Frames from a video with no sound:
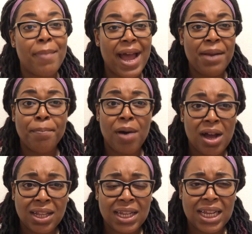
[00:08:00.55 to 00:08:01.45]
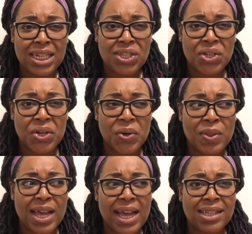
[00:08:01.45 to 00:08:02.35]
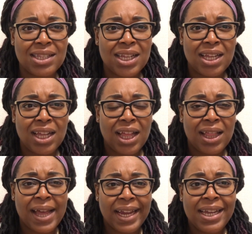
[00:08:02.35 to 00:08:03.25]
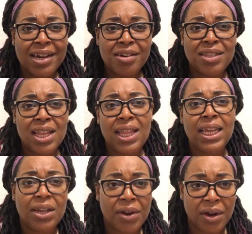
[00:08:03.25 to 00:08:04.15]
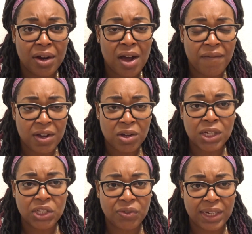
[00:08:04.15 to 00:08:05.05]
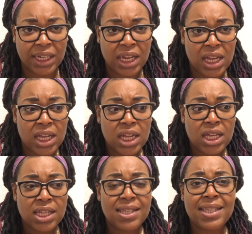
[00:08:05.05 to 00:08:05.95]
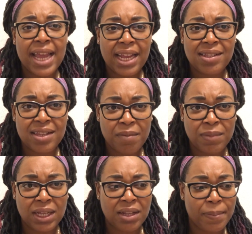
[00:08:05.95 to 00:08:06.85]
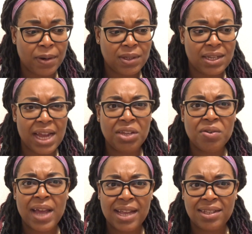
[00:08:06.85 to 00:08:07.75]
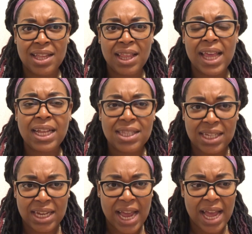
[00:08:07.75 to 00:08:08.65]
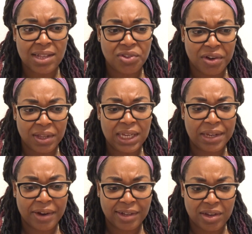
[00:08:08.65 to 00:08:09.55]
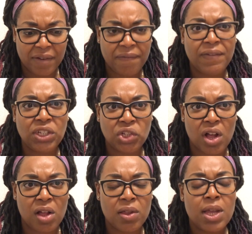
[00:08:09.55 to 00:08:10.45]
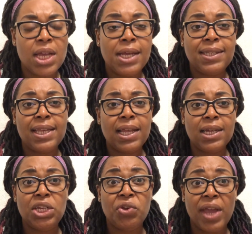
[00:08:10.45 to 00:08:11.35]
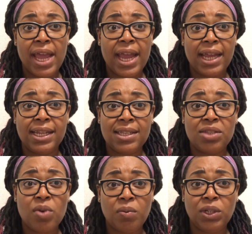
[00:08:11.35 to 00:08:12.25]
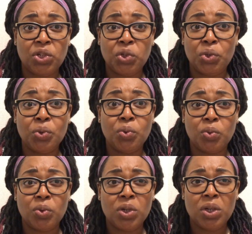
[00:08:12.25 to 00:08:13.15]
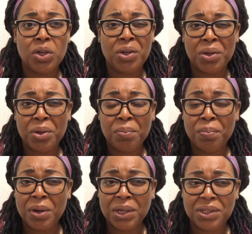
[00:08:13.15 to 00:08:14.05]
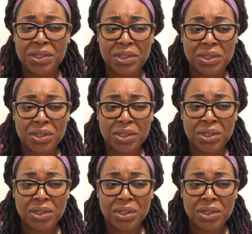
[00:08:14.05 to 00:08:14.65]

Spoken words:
mind-boggling to know that, like, here's the leader of a country saying something, the person that you guys elected as your leader, as your official, telling you, hey, this is what we should do, but